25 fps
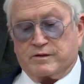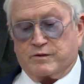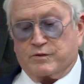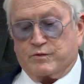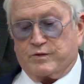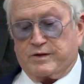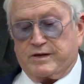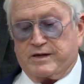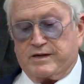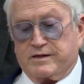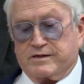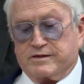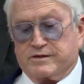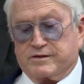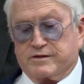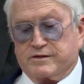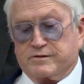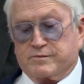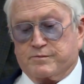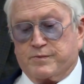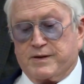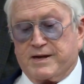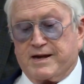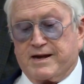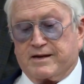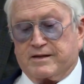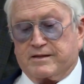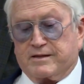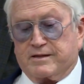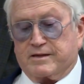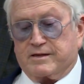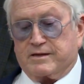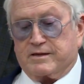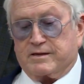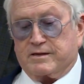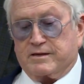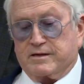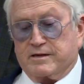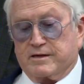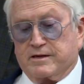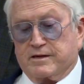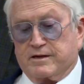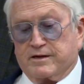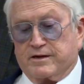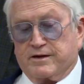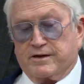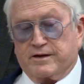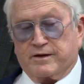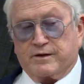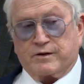We suspect that
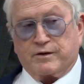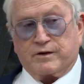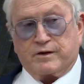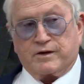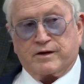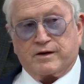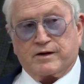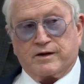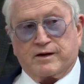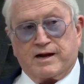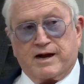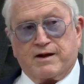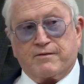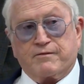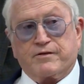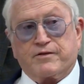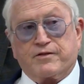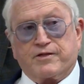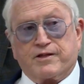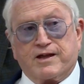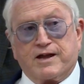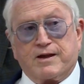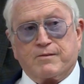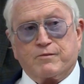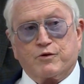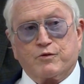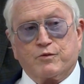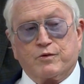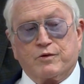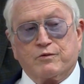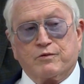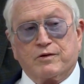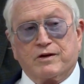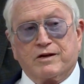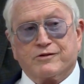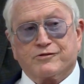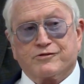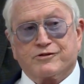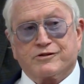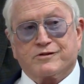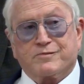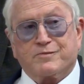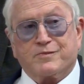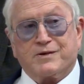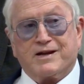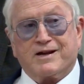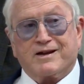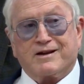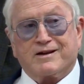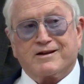everything, but we really
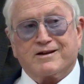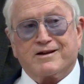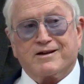suspect